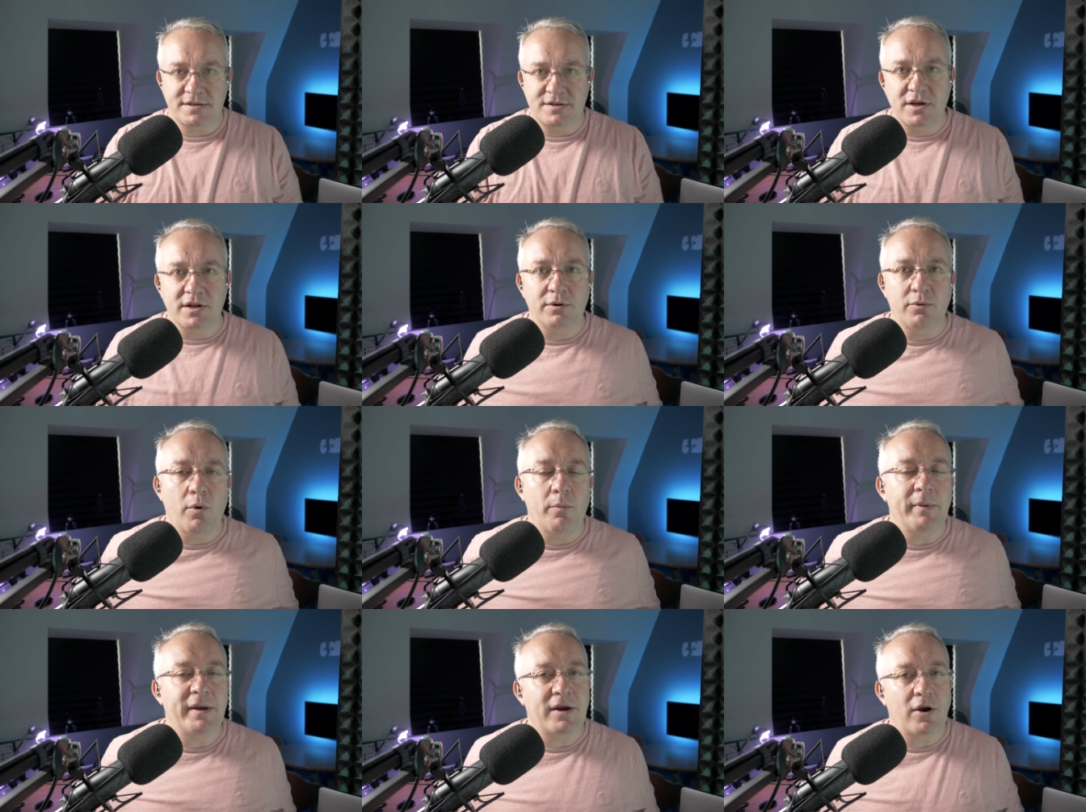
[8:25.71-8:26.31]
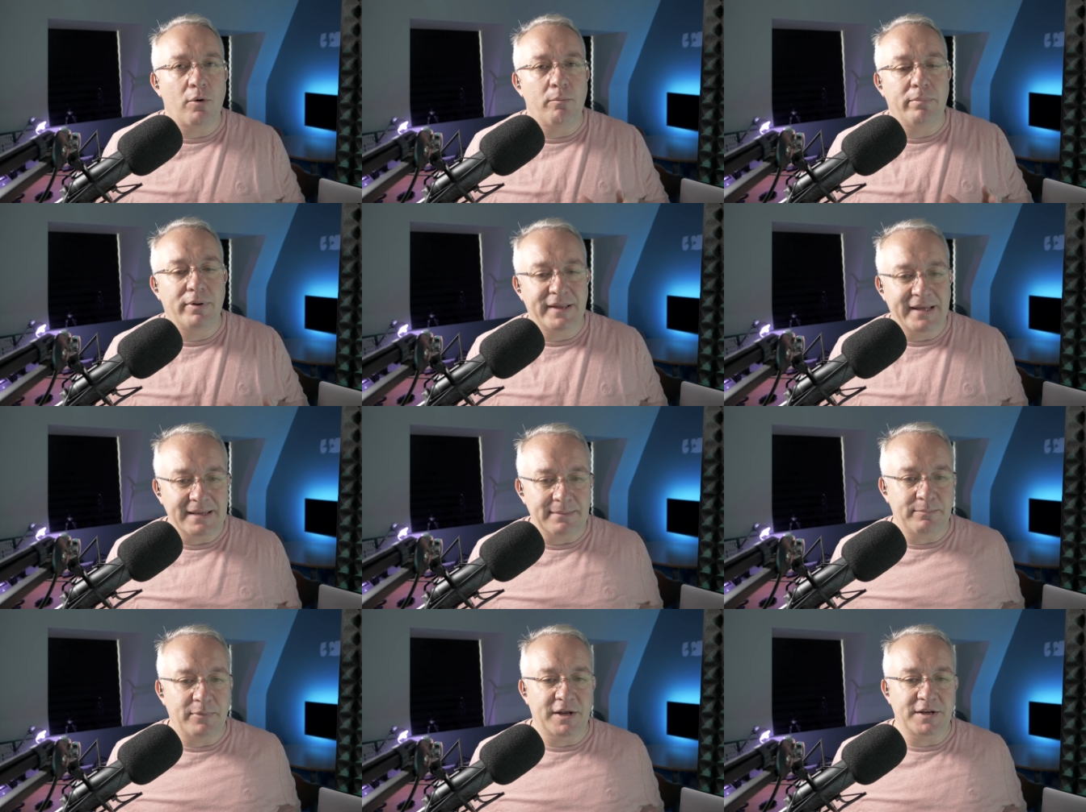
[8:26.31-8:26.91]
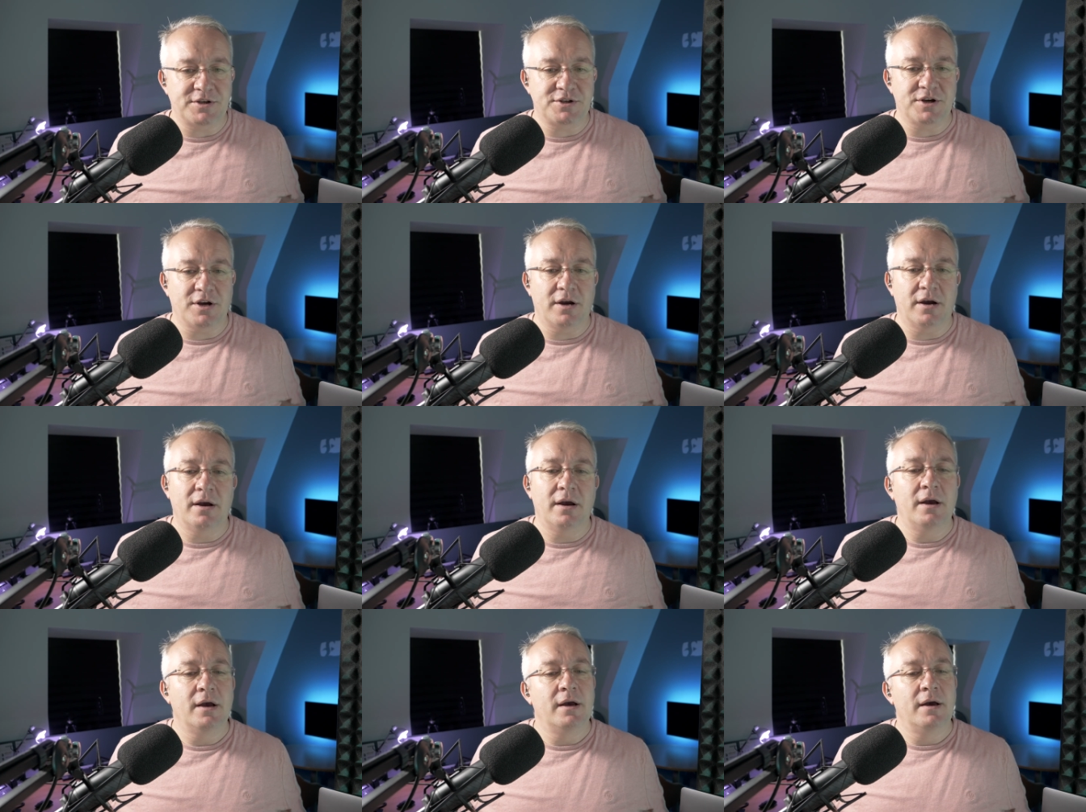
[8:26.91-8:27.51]
Certainly won't be a complete
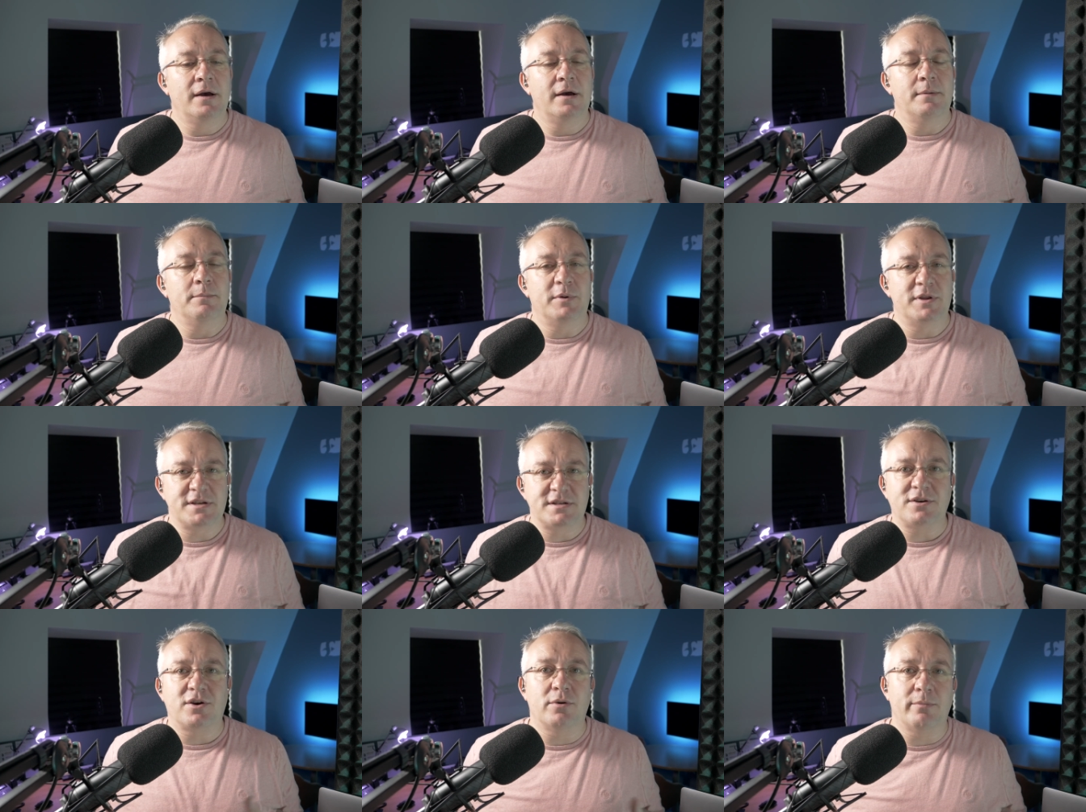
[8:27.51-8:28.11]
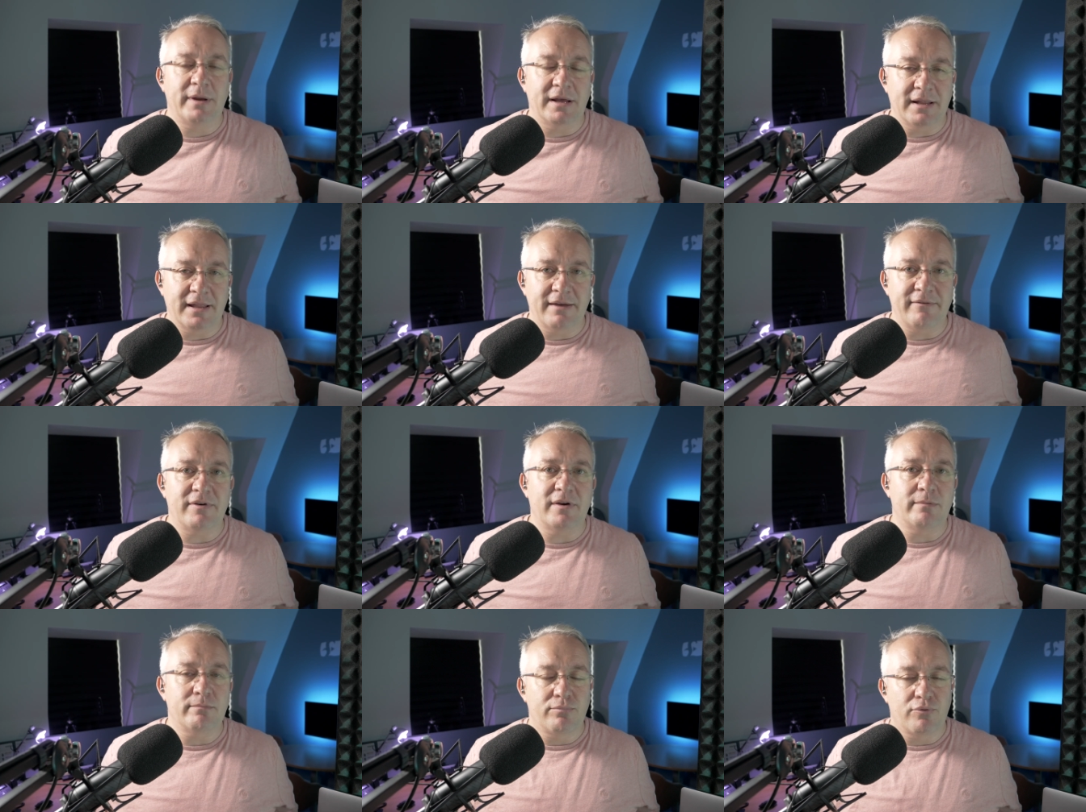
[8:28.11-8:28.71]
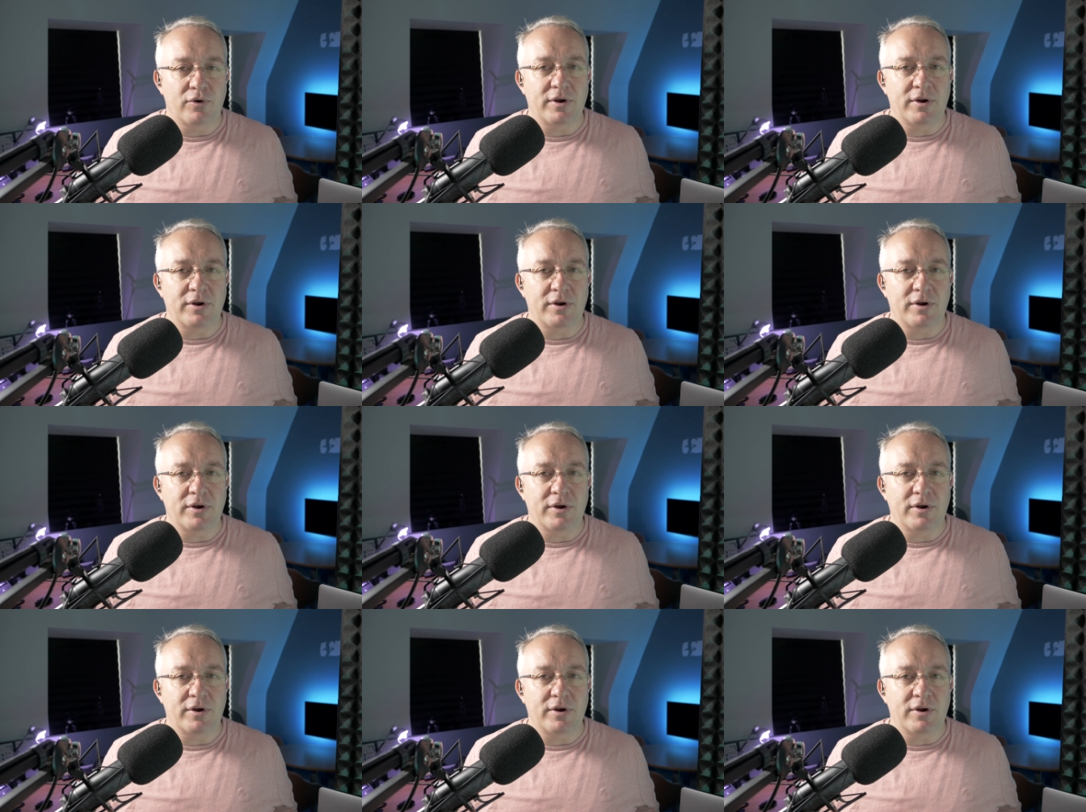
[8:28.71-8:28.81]
picture, but this is going to be a living,